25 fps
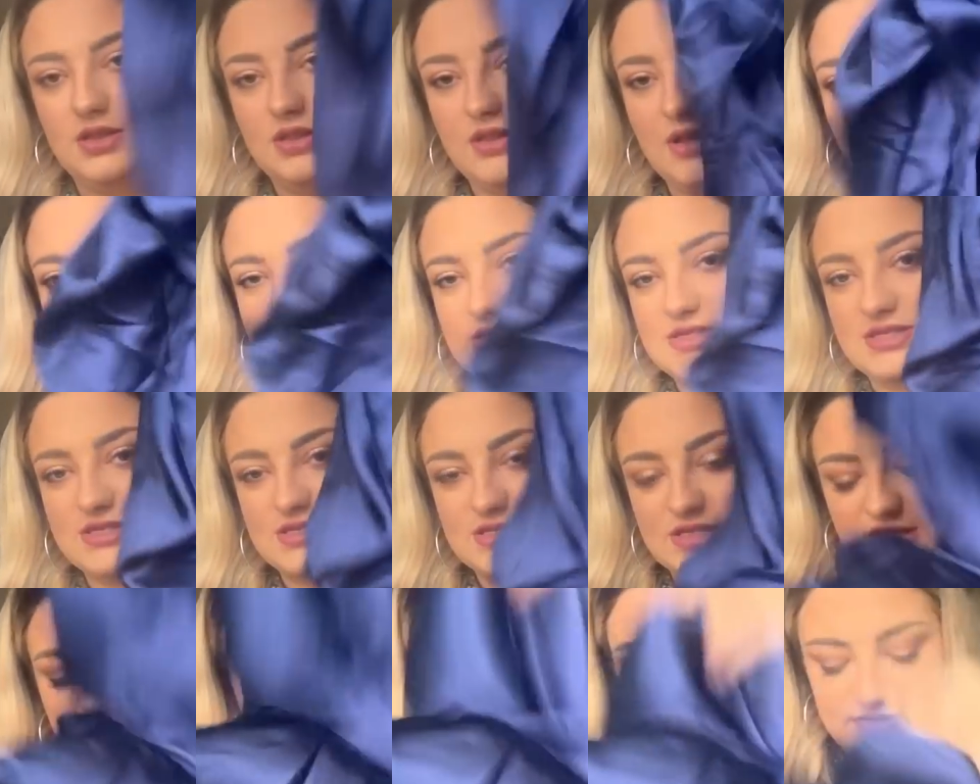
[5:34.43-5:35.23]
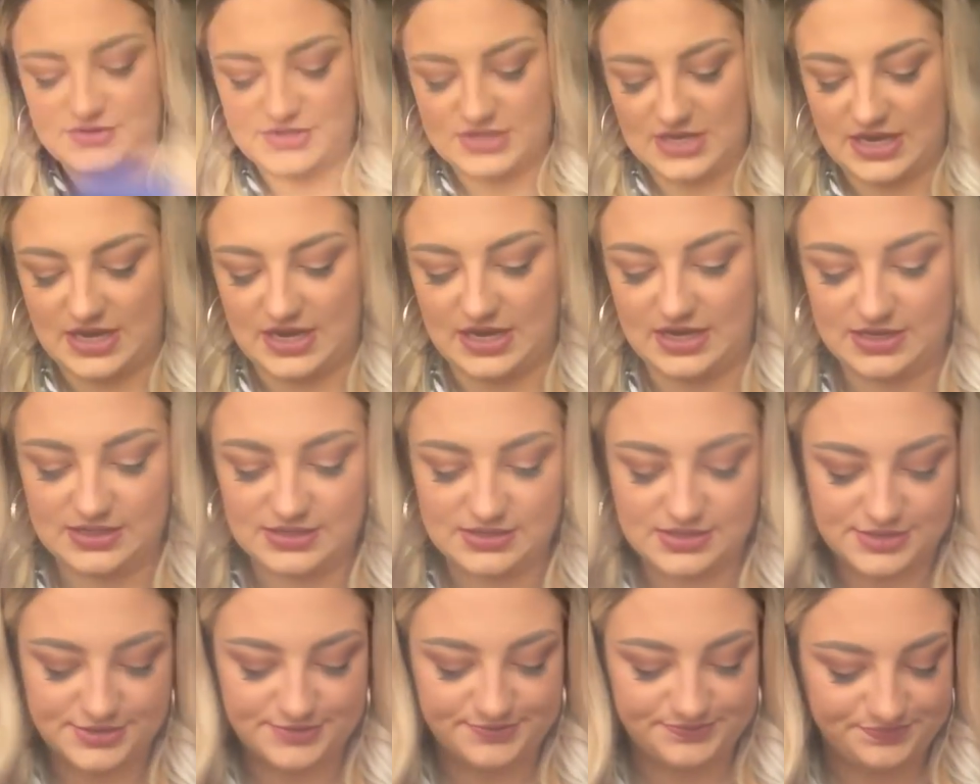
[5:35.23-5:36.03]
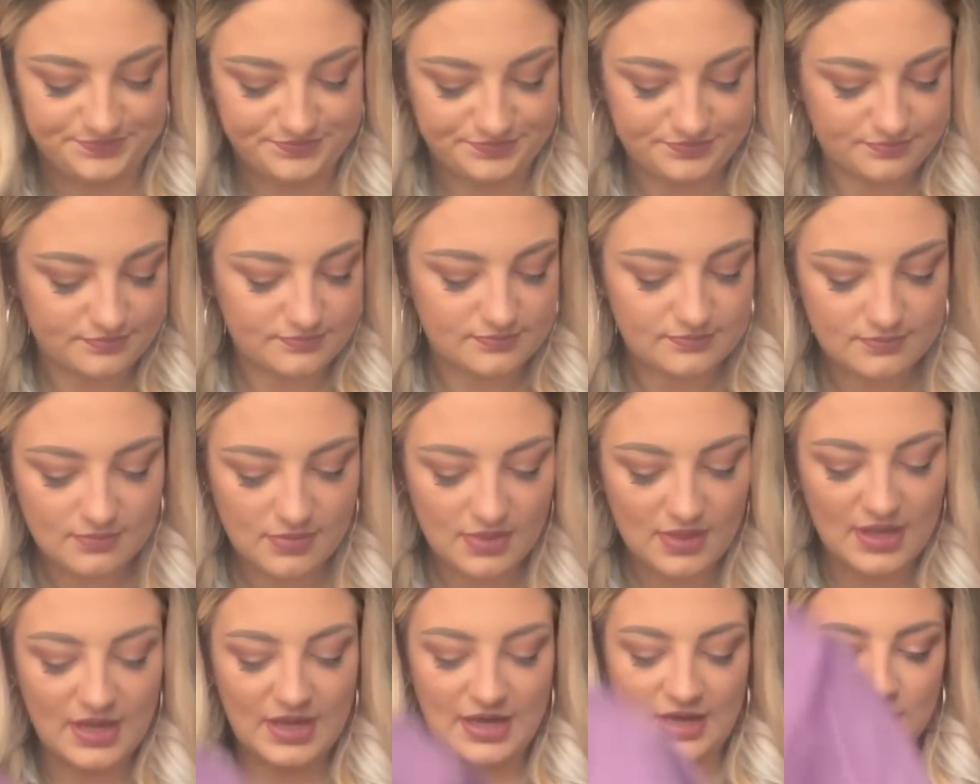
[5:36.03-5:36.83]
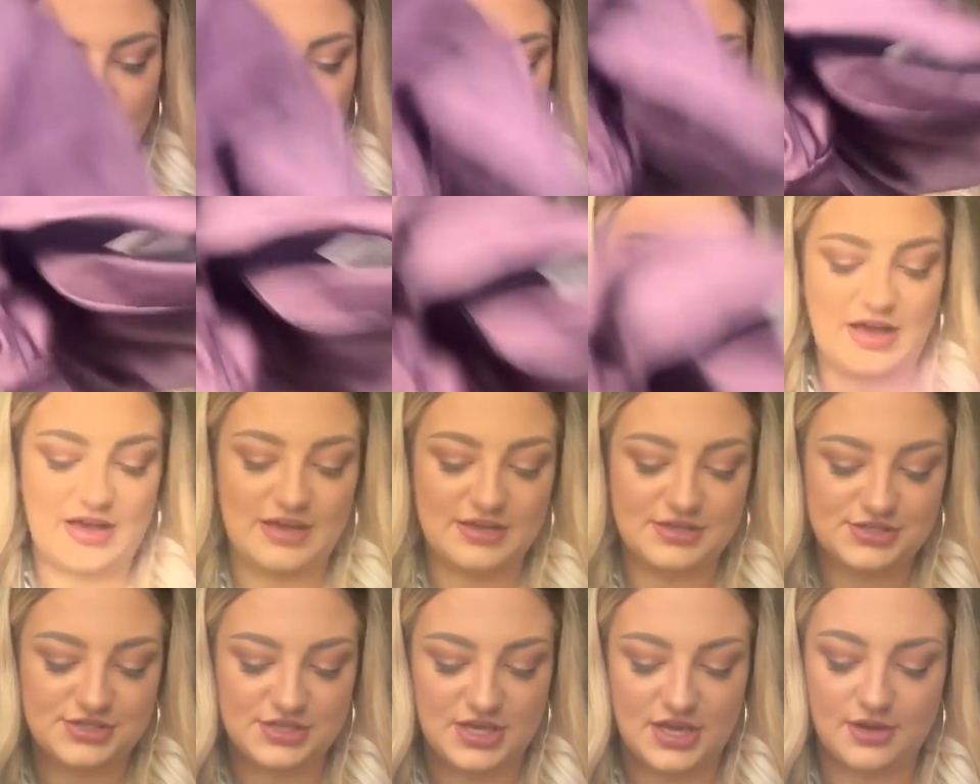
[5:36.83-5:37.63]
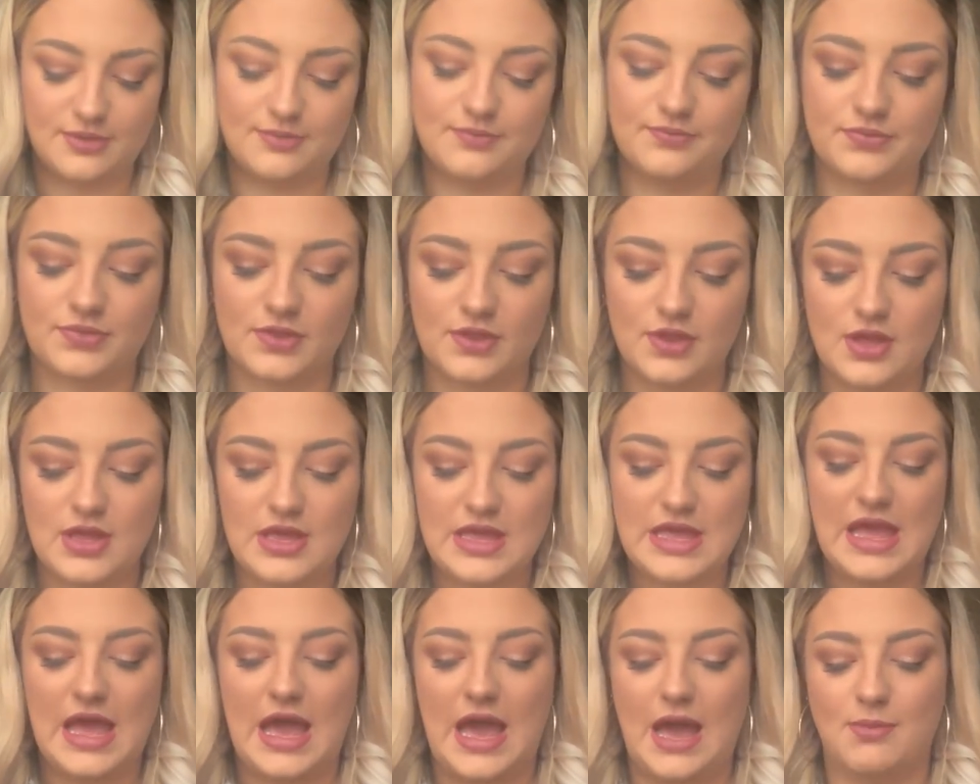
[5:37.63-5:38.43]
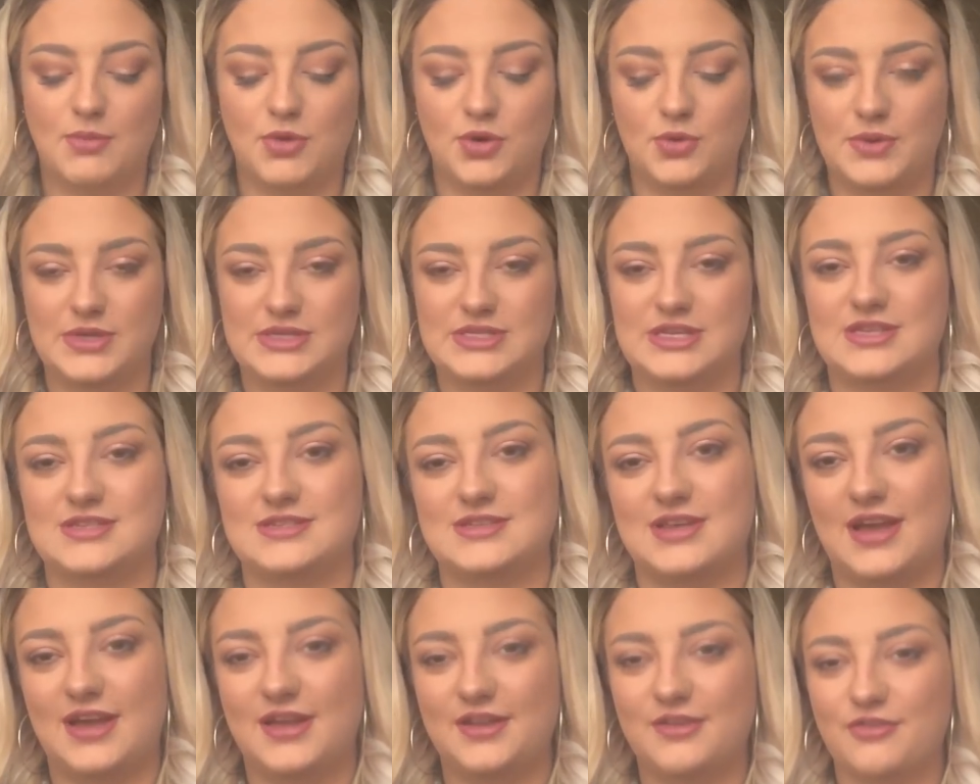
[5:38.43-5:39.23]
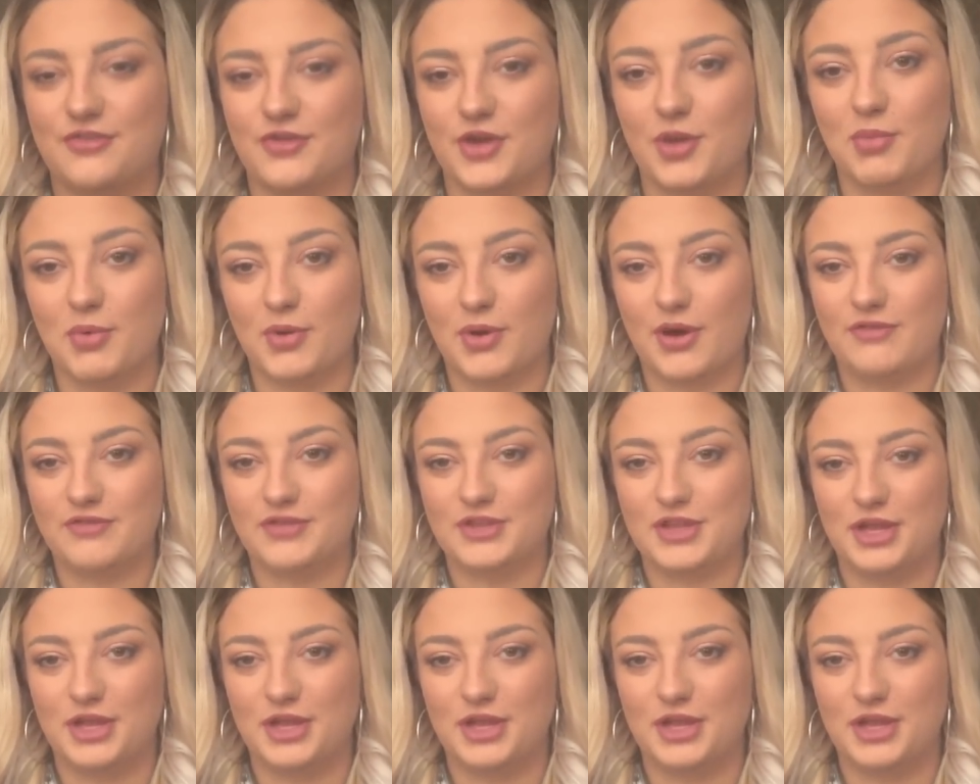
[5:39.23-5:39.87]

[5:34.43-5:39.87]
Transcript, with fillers: lacy sleeves and love that. So I'm always excited for a bit of a